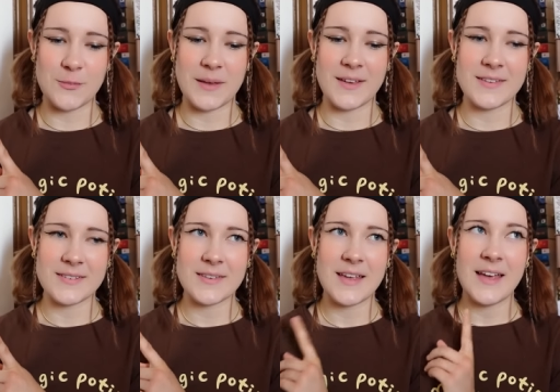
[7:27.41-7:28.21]

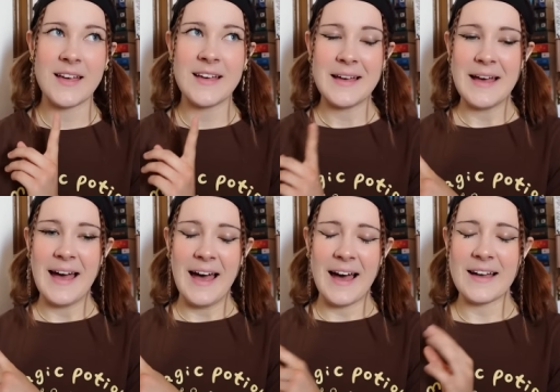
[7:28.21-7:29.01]
because
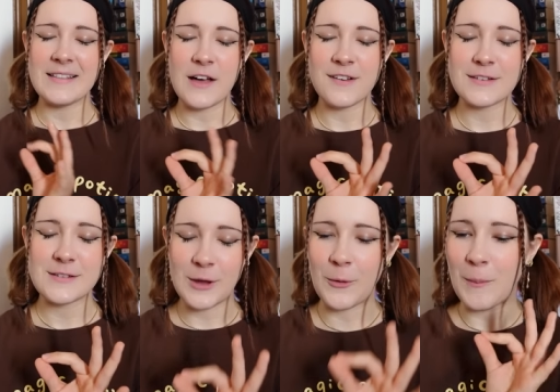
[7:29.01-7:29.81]
I love it so